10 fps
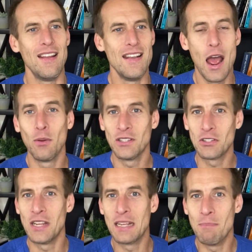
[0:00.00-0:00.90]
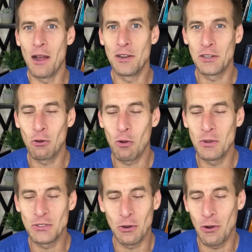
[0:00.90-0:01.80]
Now, unless they're taking bioidentical
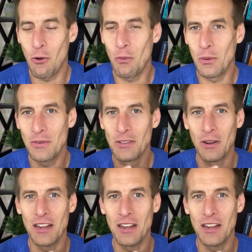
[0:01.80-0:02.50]
hormones, their